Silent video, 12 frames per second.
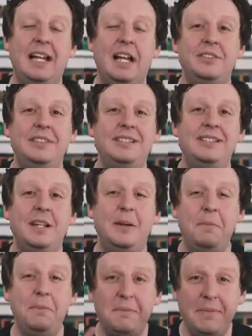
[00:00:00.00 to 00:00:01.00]
out these
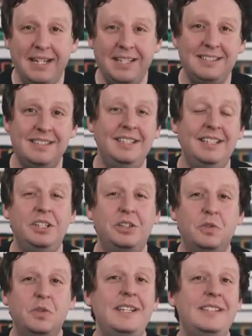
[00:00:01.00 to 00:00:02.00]
amazing and
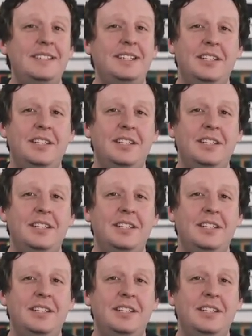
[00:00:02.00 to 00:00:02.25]
crazy